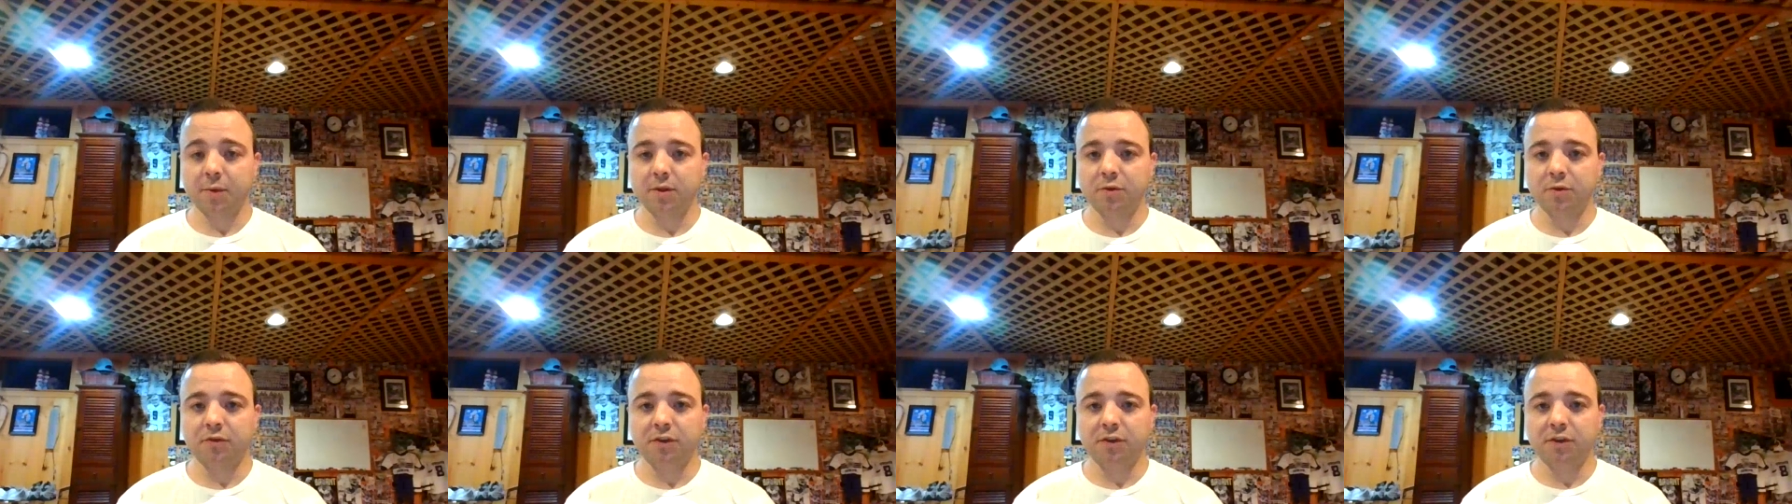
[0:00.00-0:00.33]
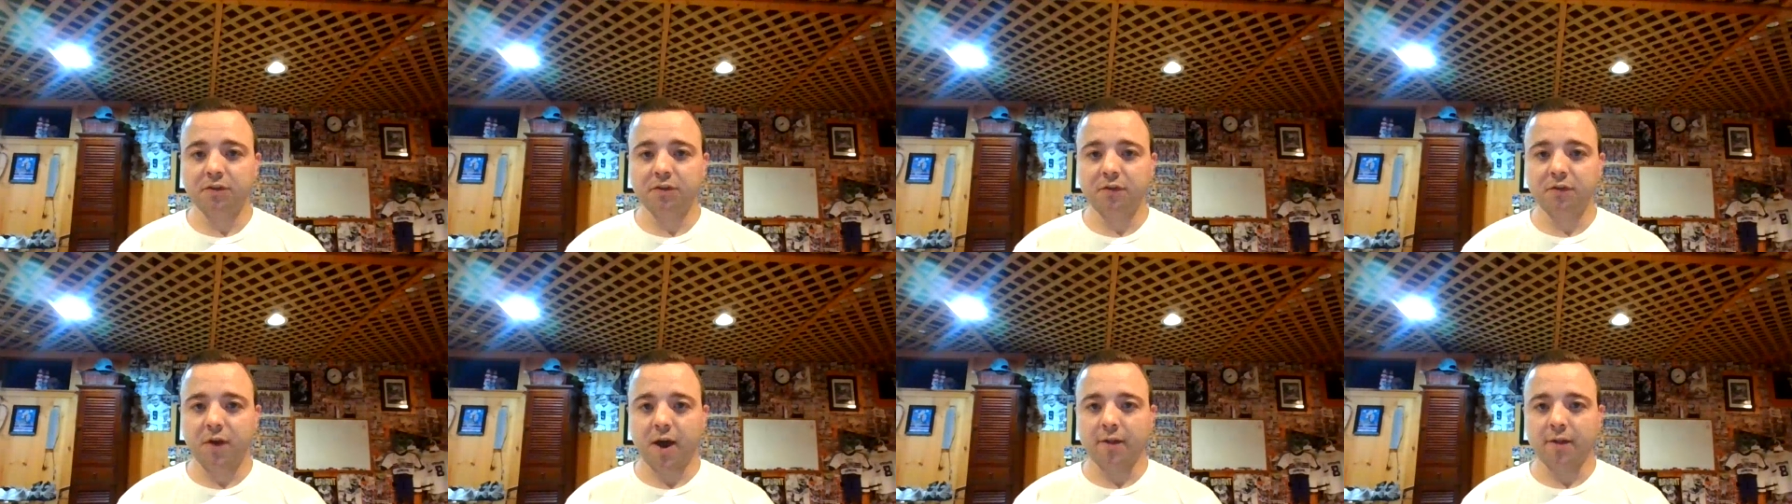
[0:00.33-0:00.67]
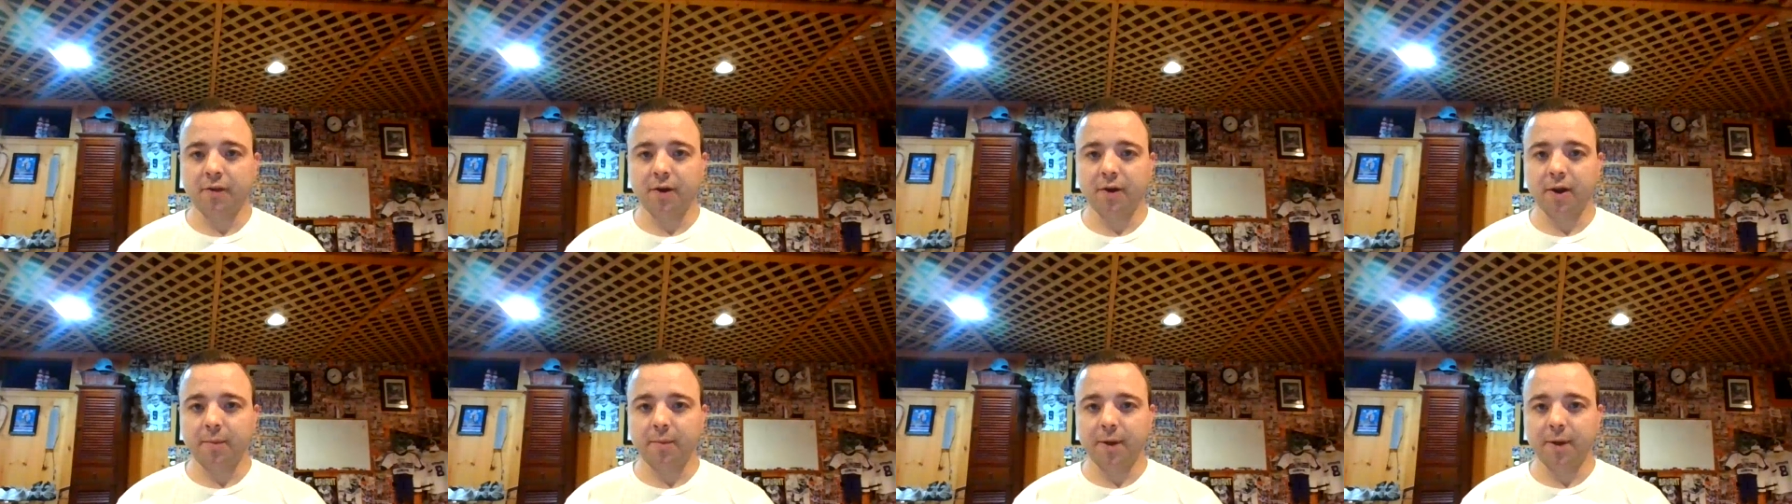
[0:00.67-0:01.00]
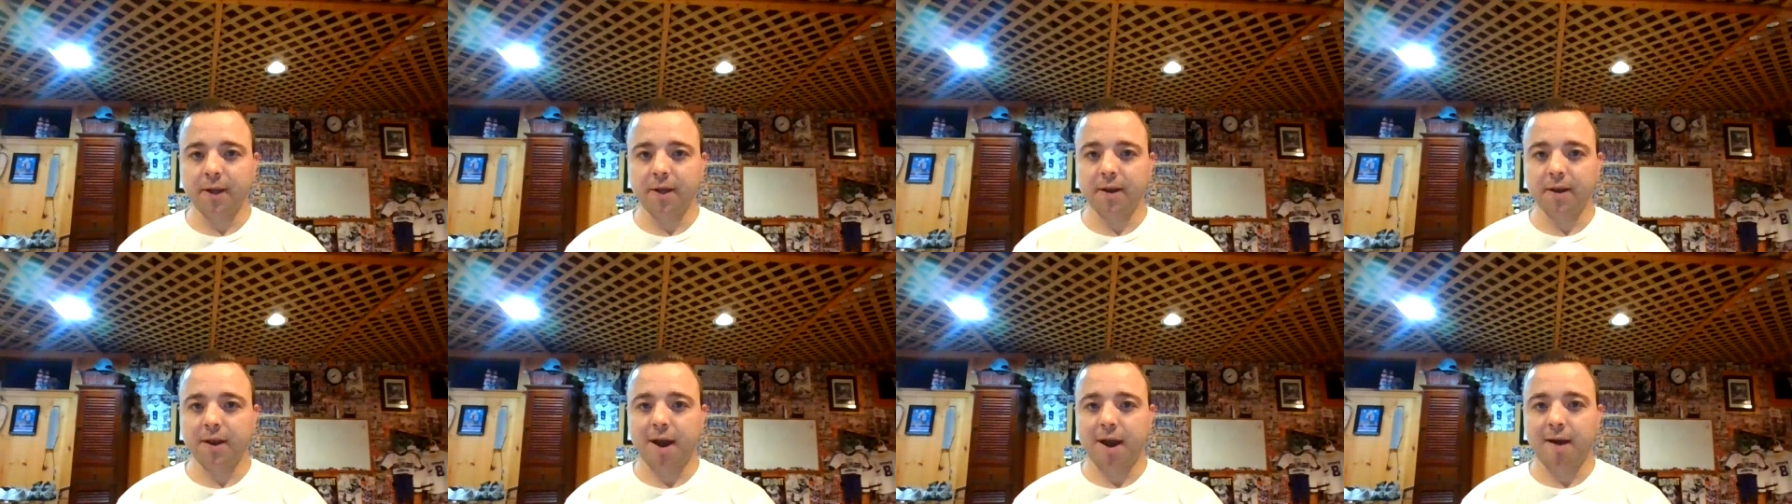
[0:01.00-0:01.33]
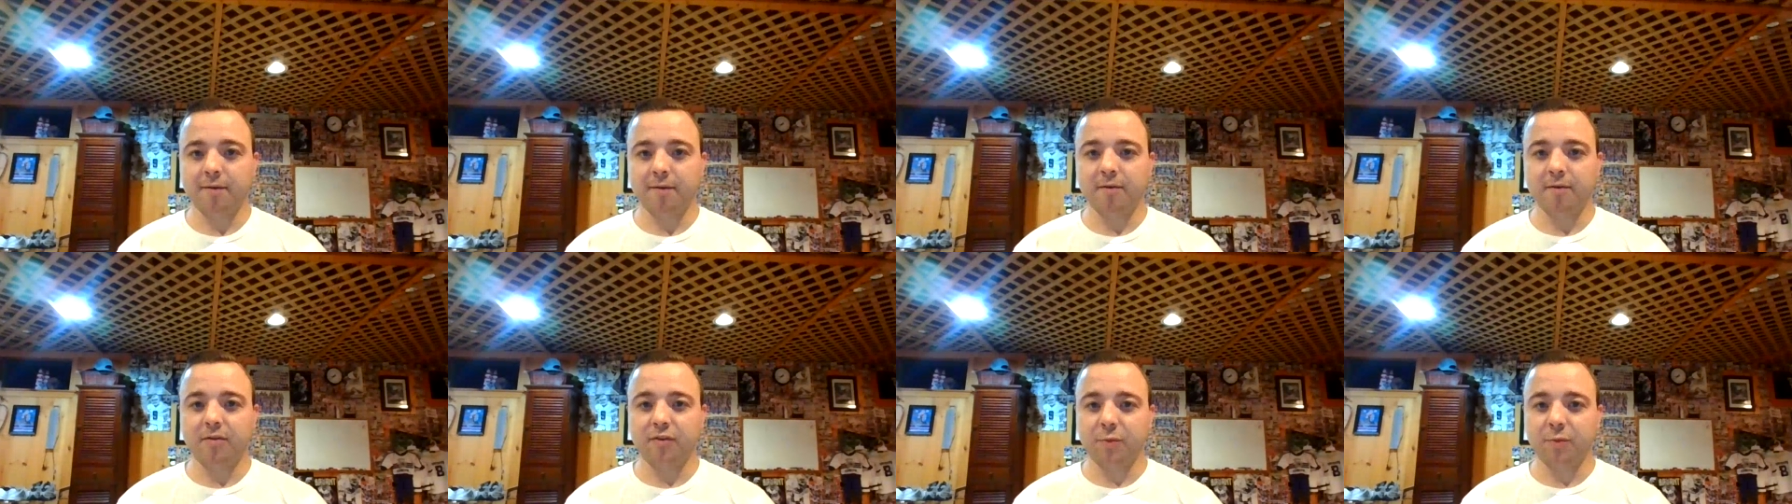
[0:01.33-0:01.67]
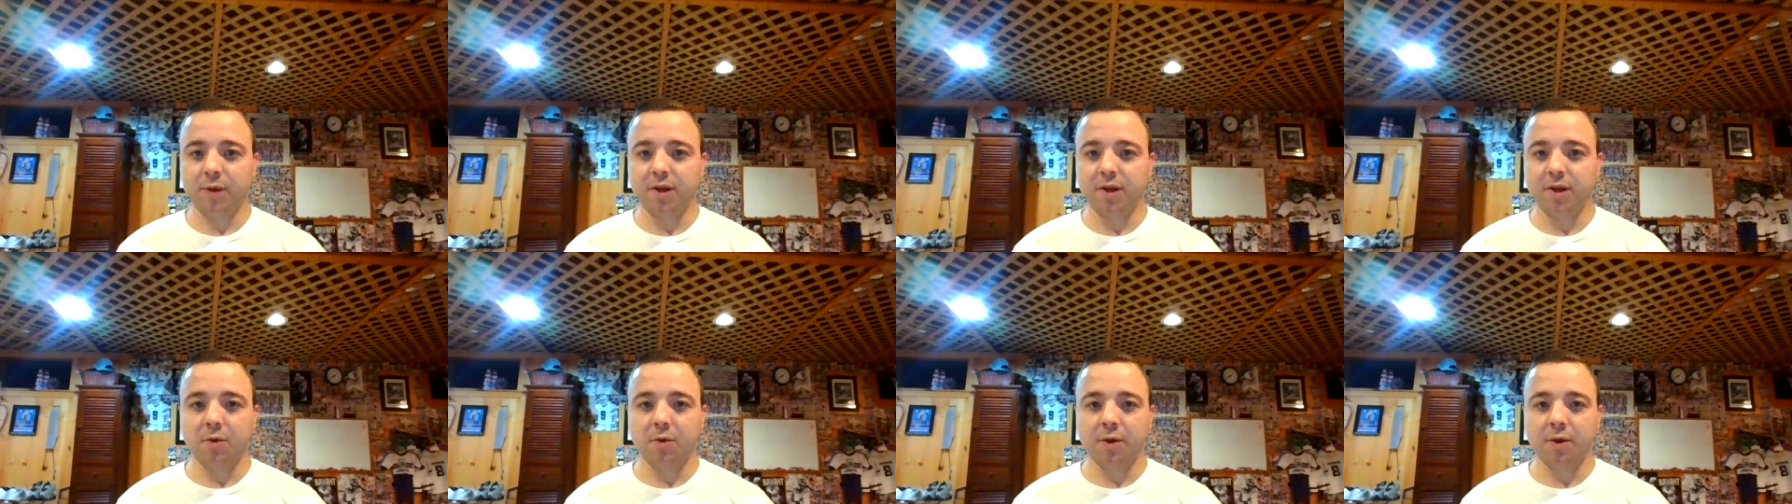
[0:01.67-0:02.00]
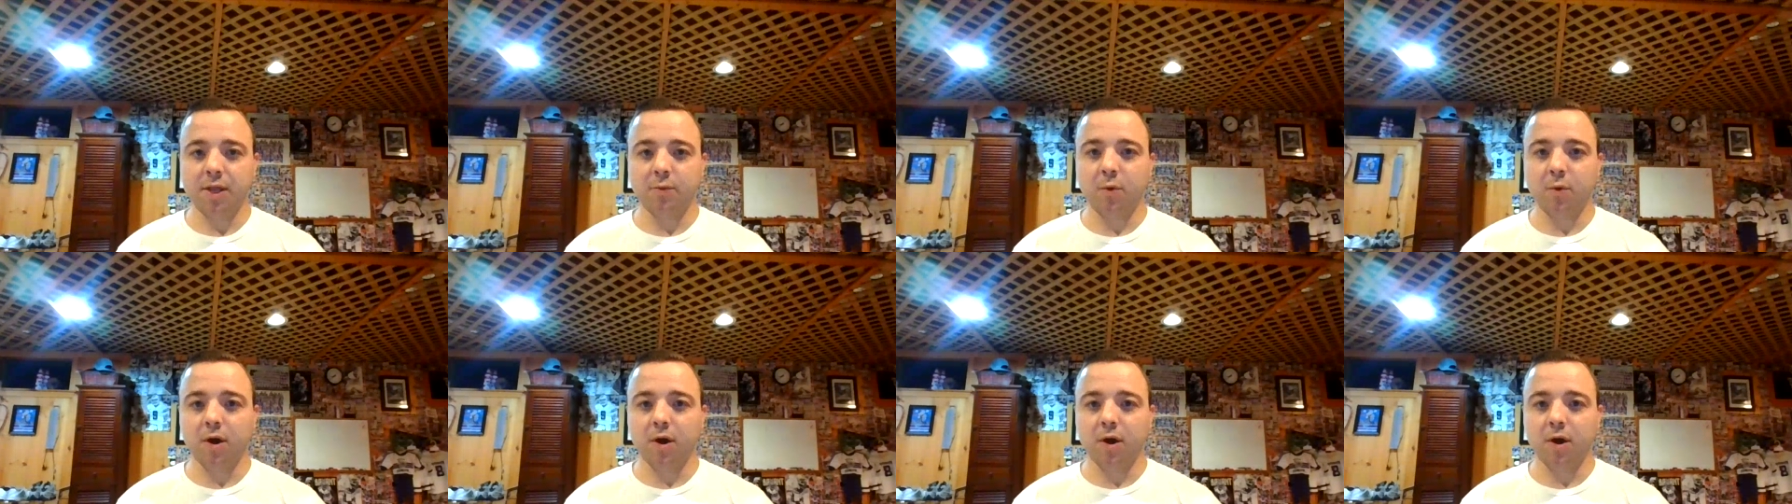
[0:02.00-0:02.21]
with Lucy's father. I mean, obviously we know he